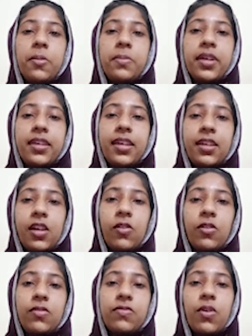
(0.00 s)
breaking
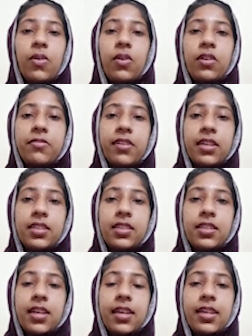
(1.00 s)
down of old
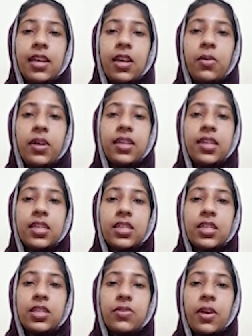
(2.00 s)
ones and allow
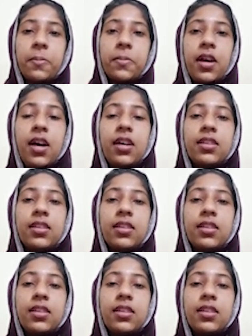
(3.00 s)
energy swap,